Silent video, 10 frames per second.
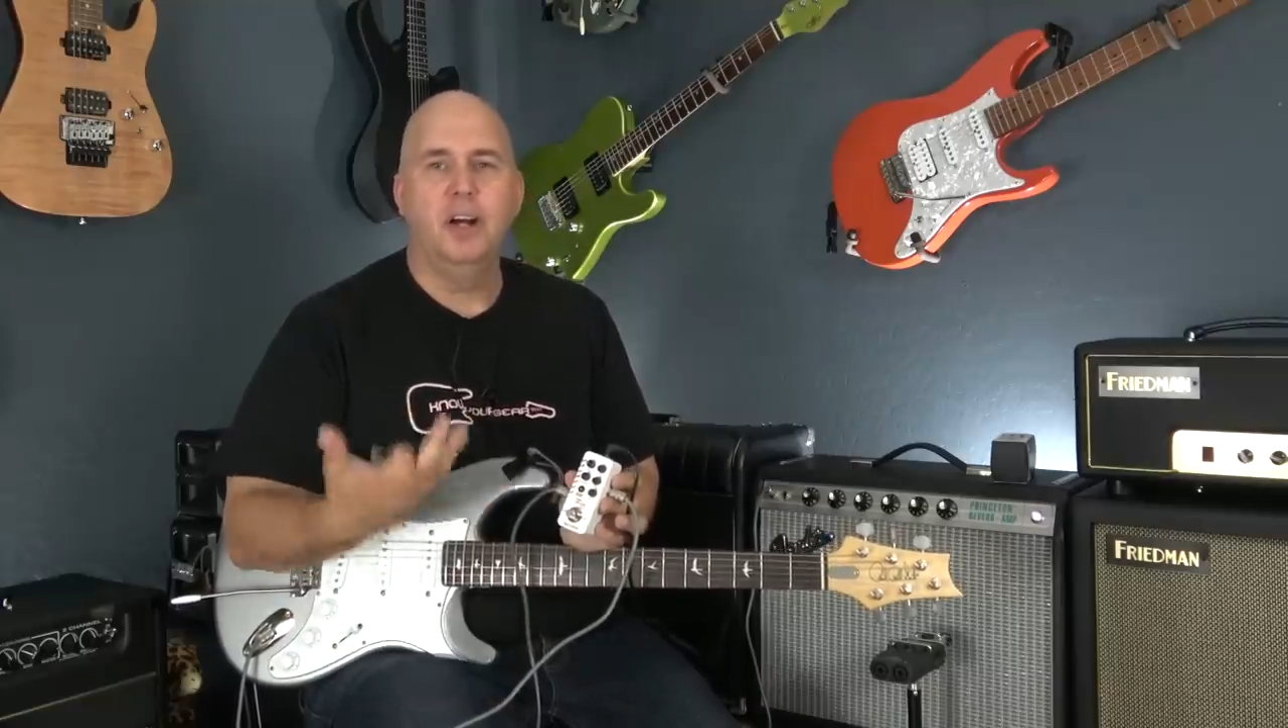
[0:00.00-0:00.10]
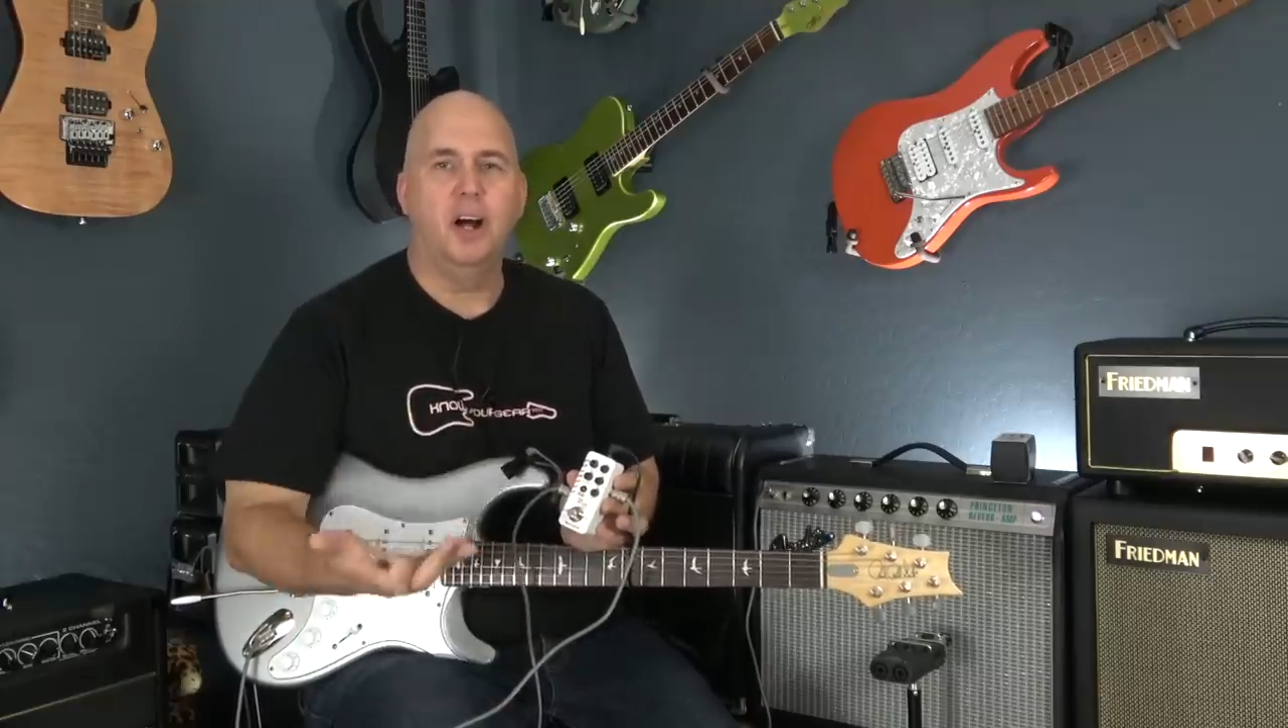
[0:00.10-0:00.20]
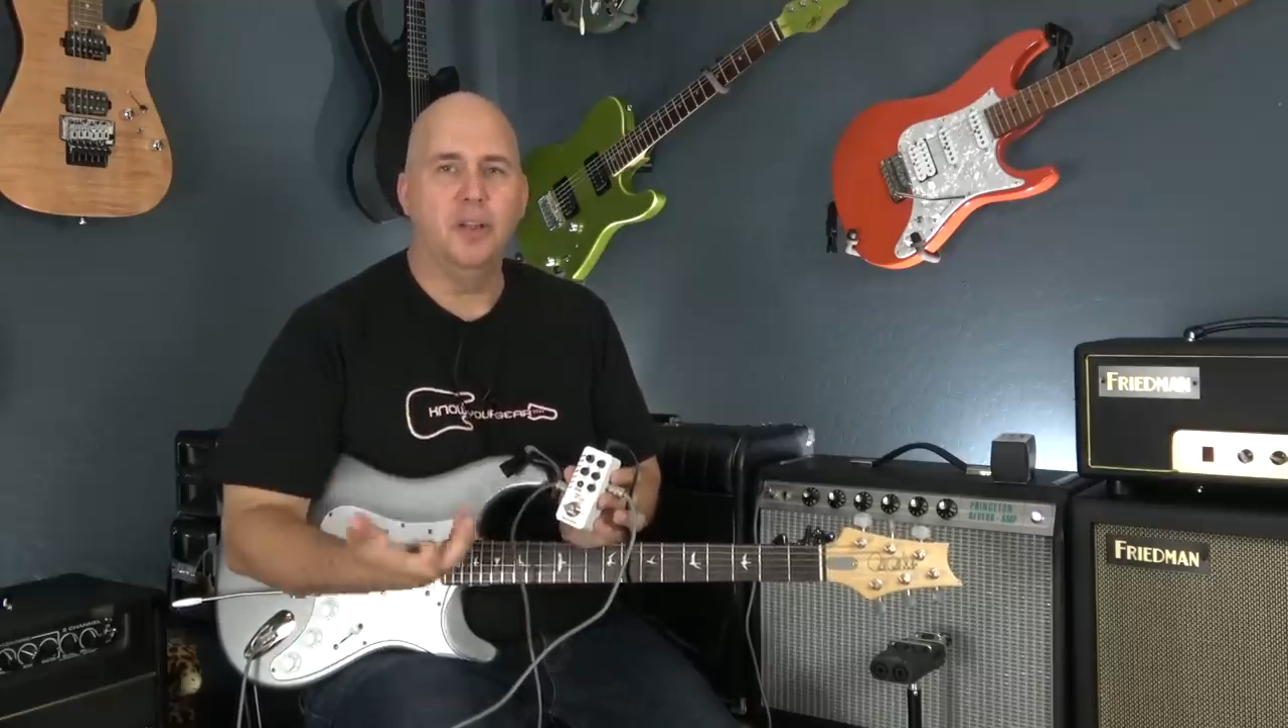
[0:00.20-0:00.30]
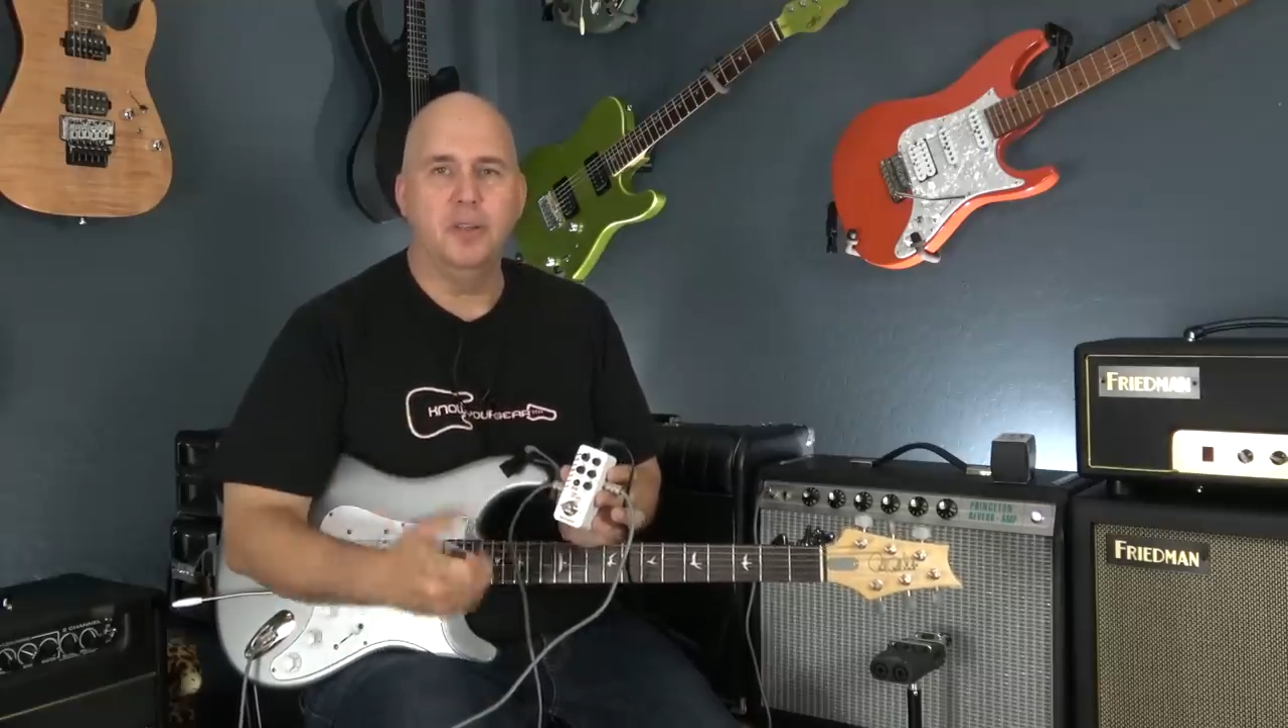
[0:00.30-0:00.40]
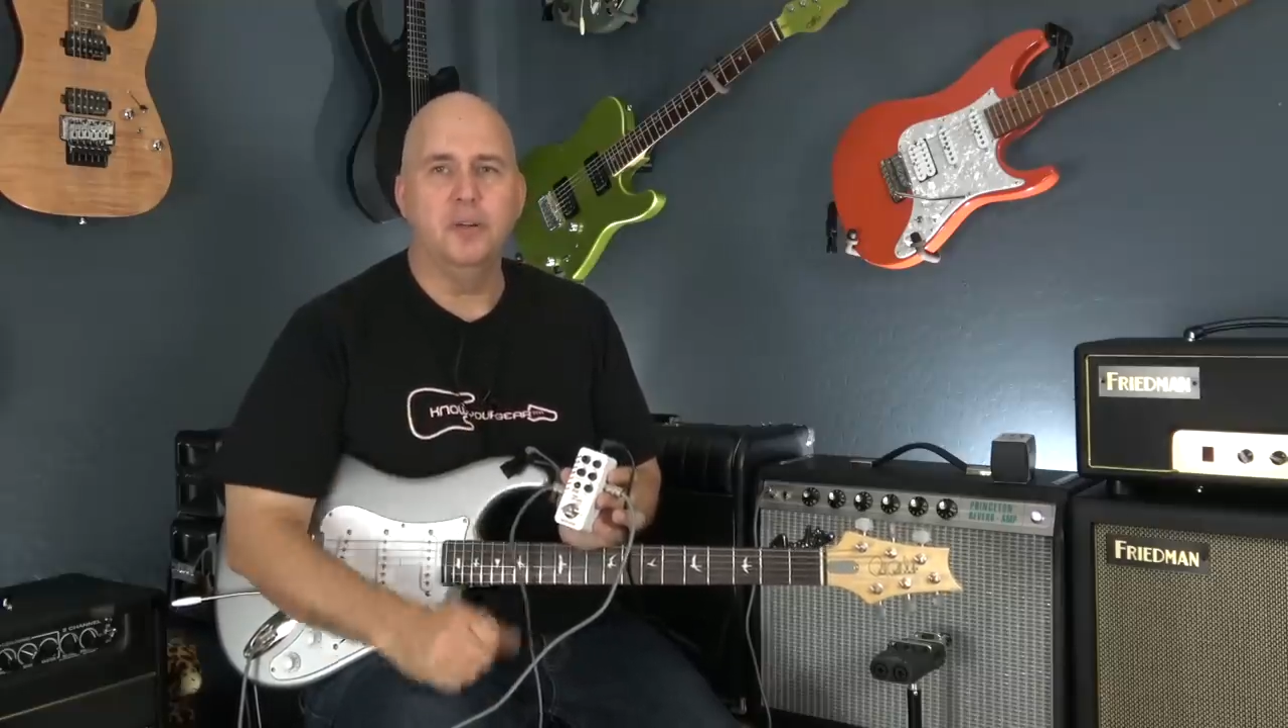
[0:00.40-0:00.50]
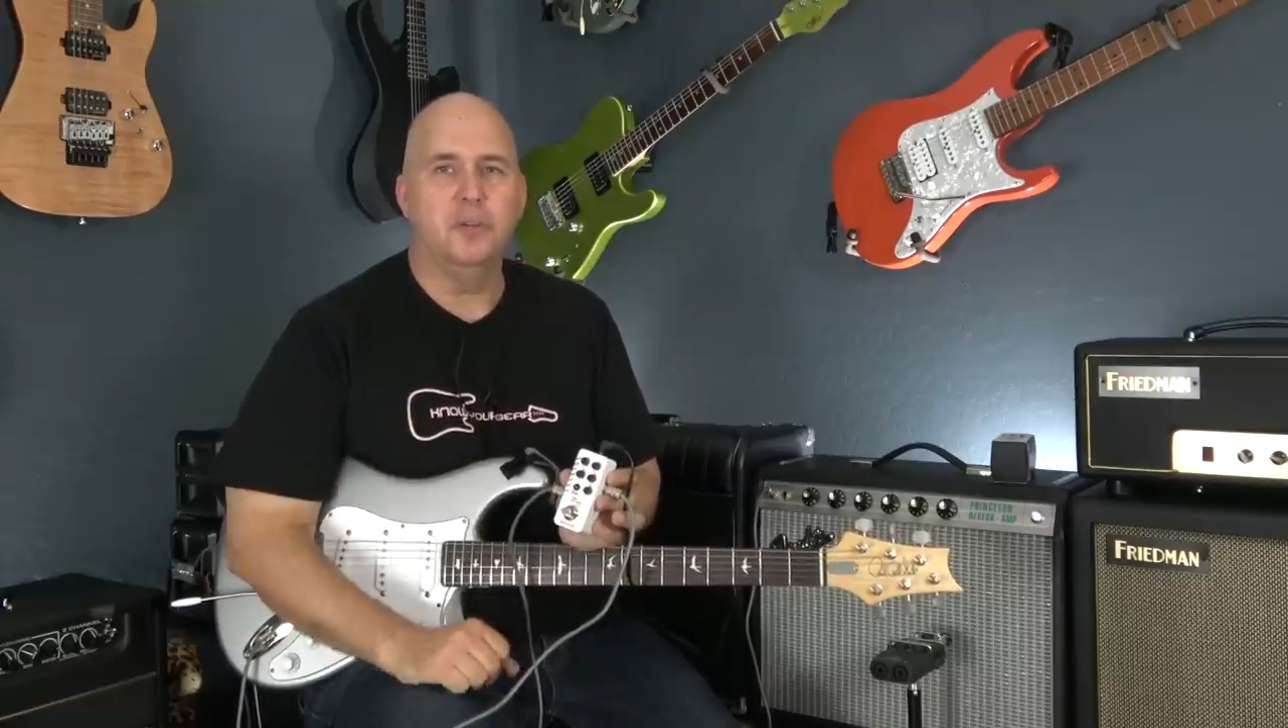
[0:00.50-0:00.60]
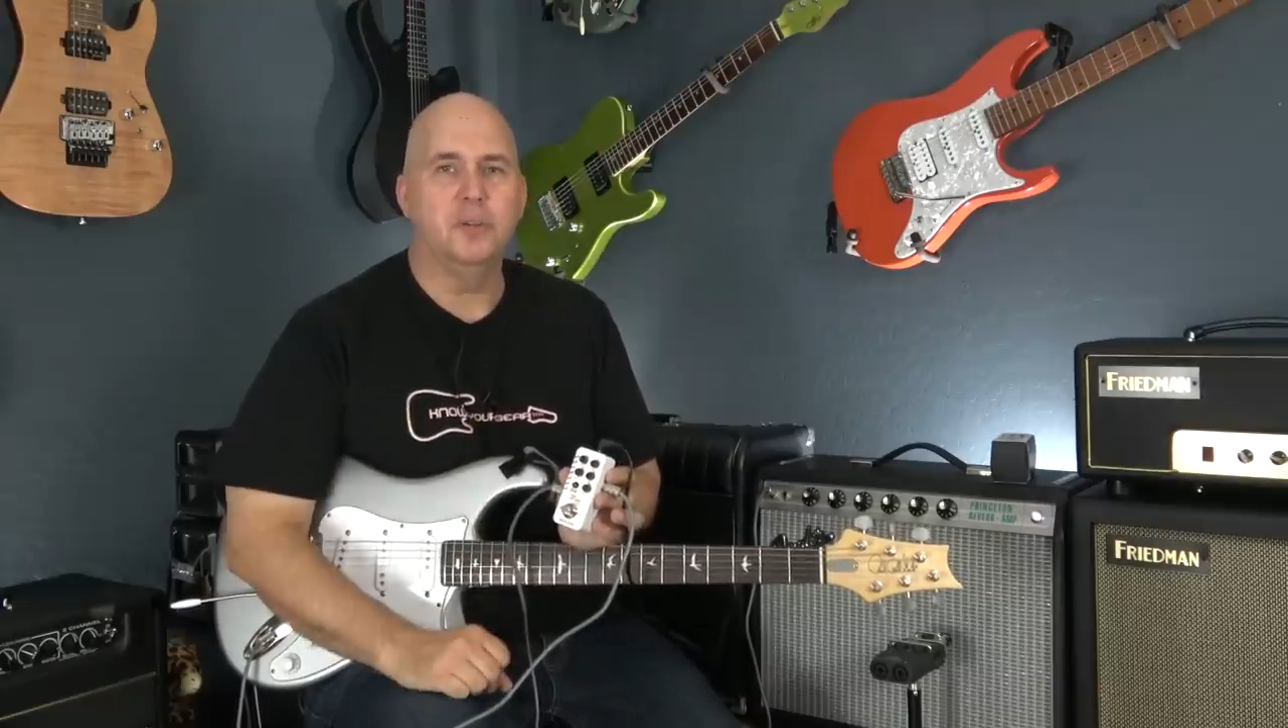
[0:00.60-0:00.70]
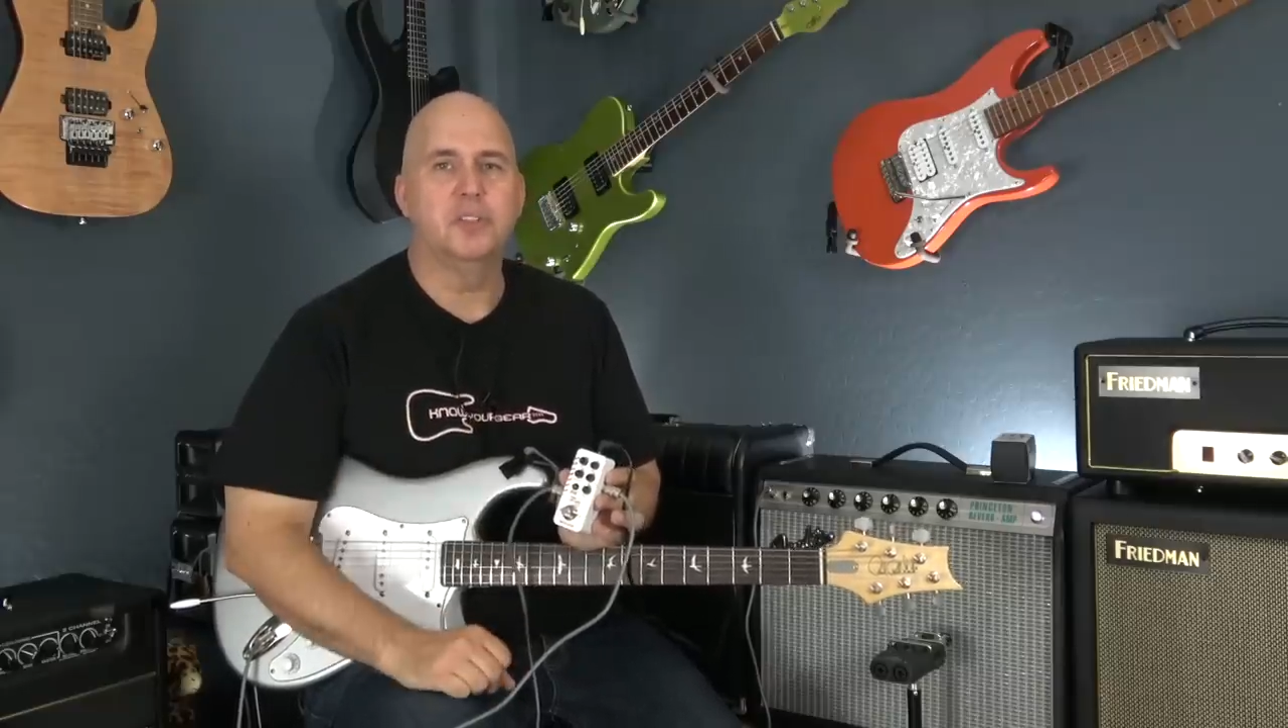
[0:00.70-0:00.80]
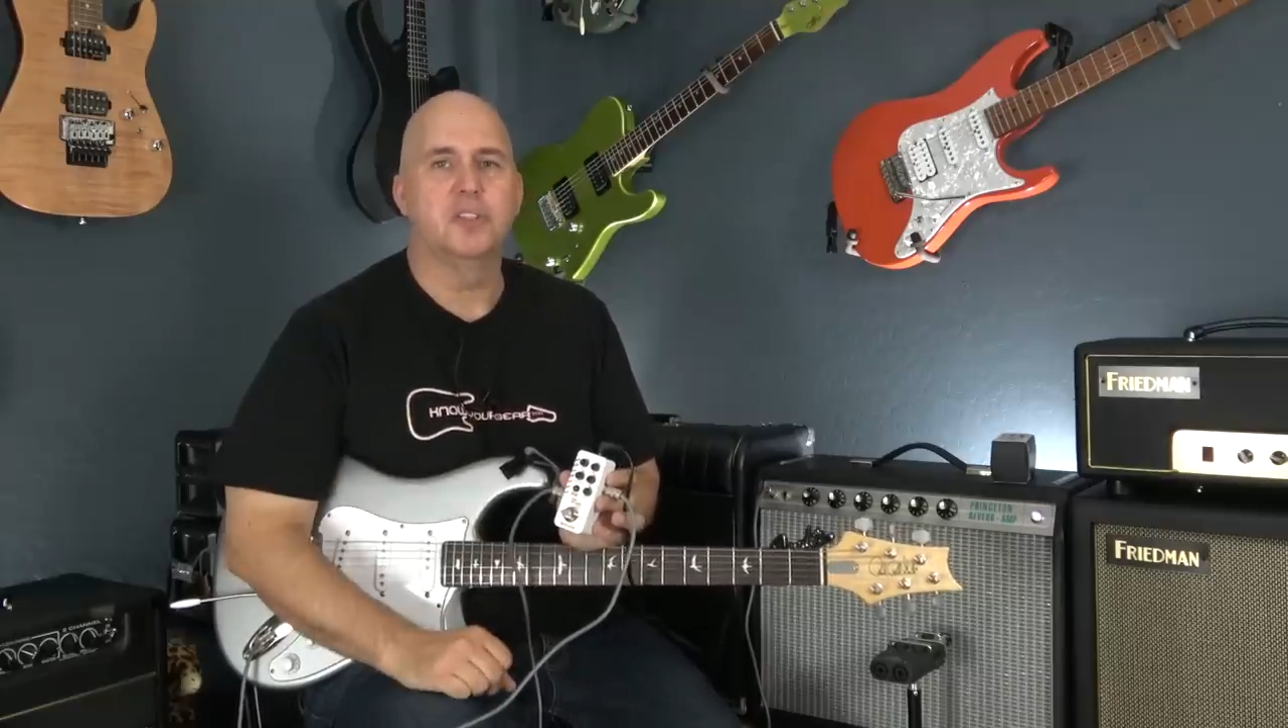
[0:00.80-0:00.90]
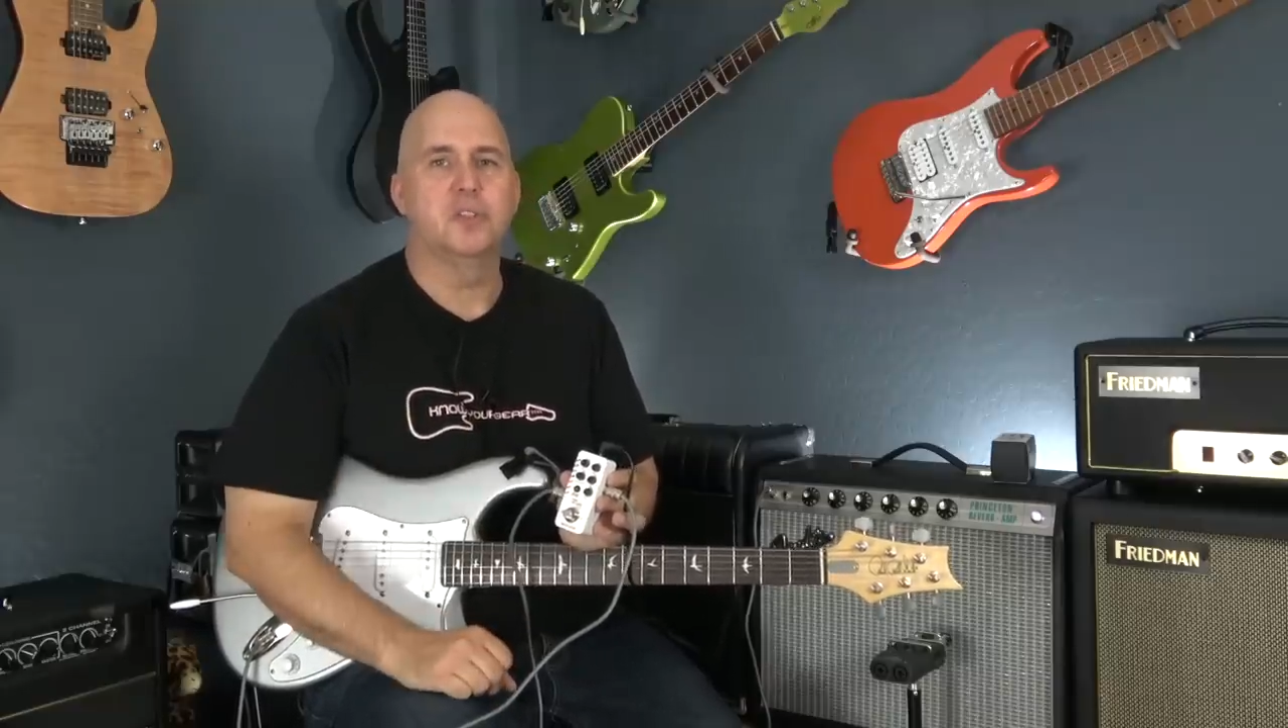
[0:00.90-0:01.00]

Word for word: although those are the